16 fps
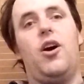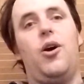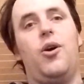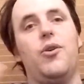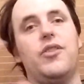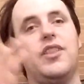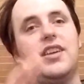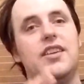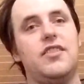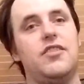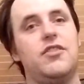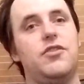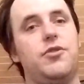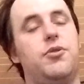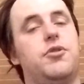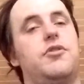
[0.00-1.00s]
all these
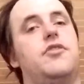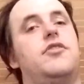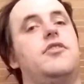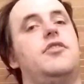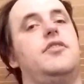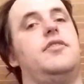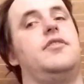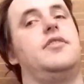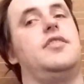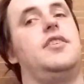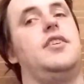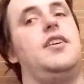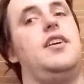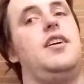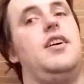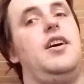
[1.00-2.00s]
sorts
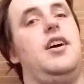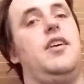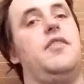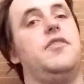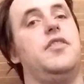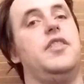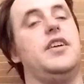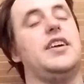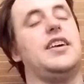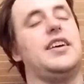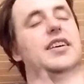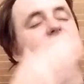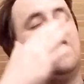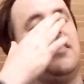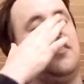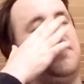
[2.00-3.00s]
of
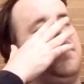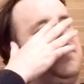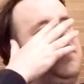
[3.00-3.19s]
things.